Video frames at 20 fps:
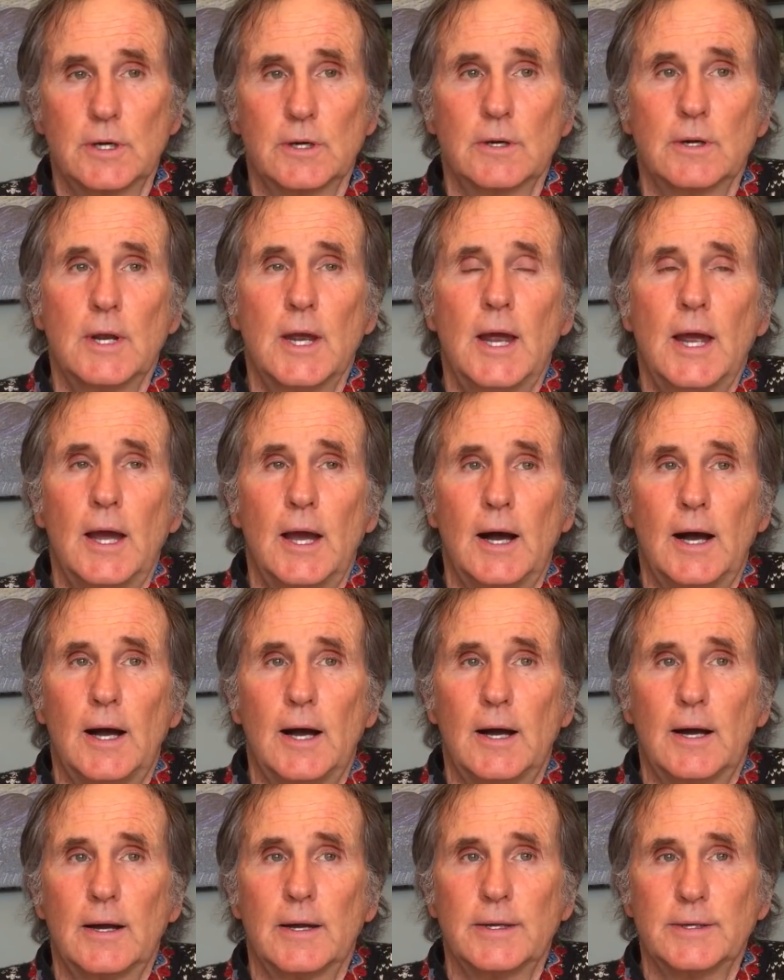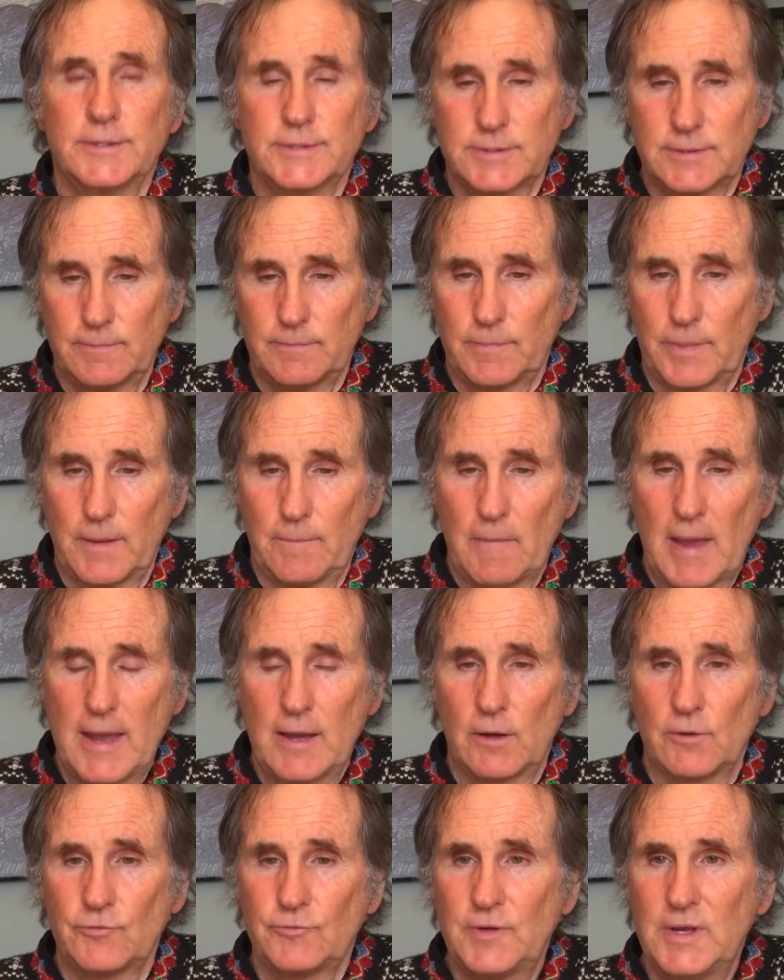here is the
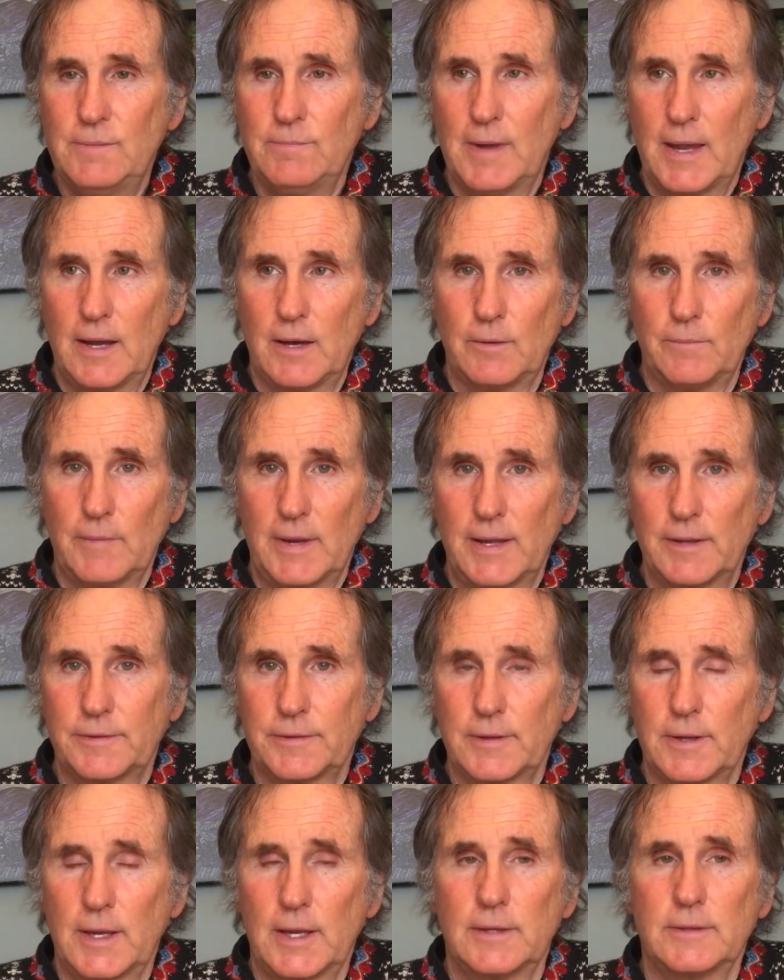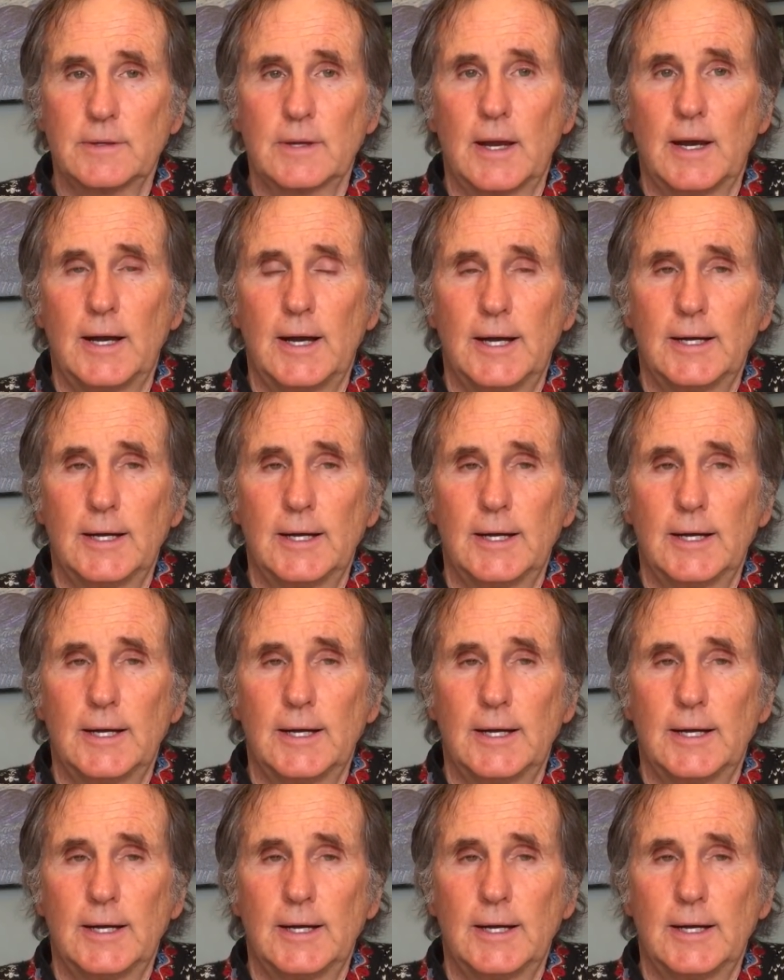male-female myth, and